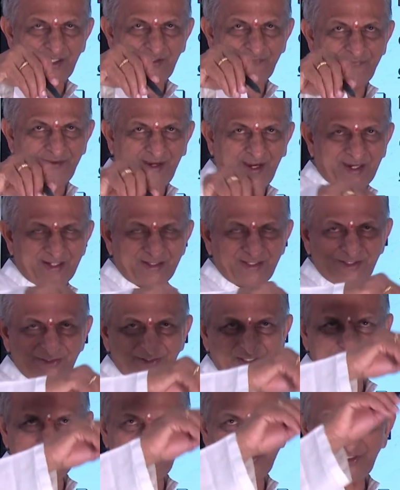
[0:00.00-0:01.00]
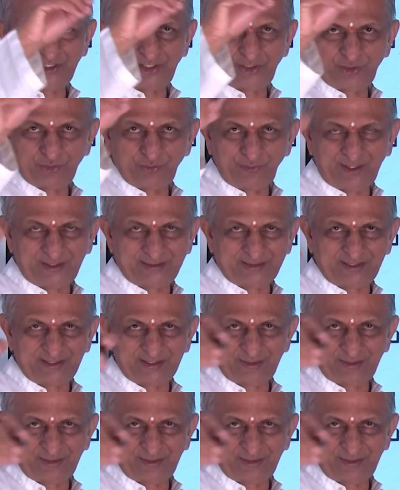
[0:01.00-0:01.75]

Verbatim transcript: if you add this HCl to water,